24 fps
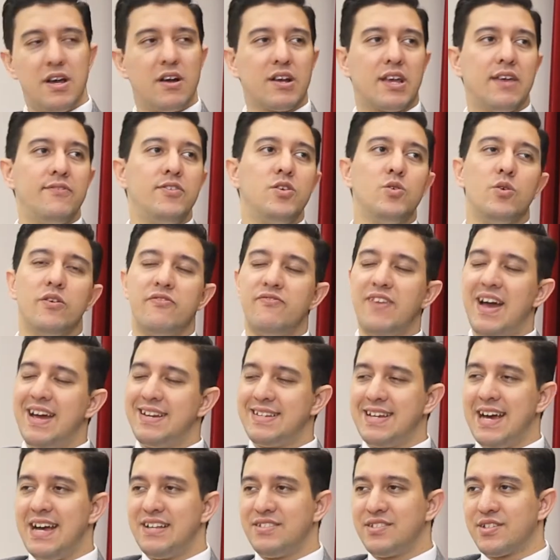I'll give you a
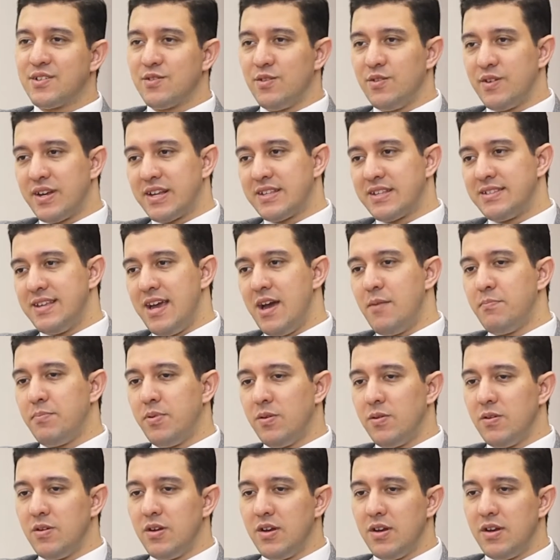fantastical
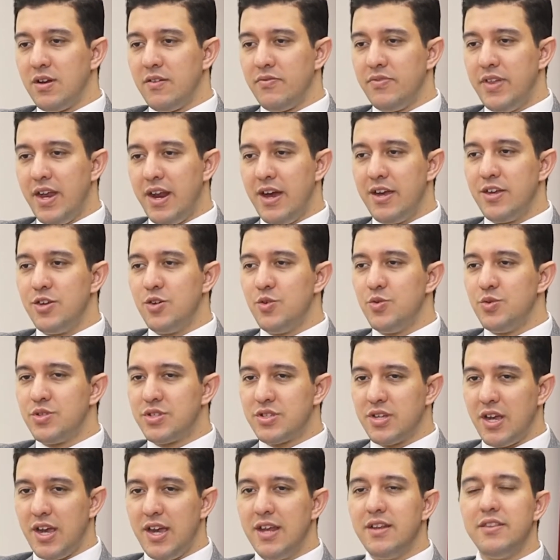example that I
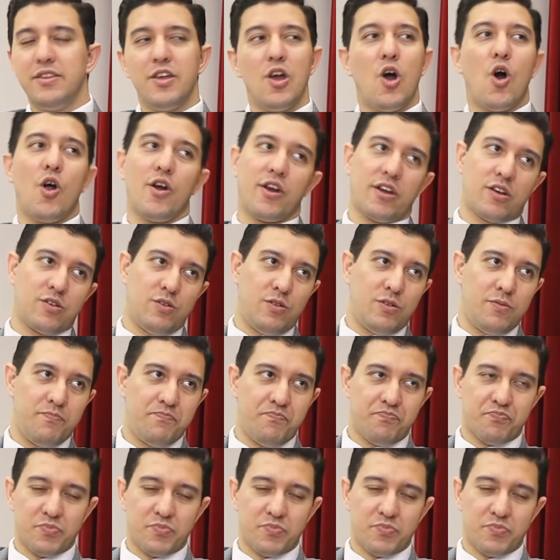used in the article.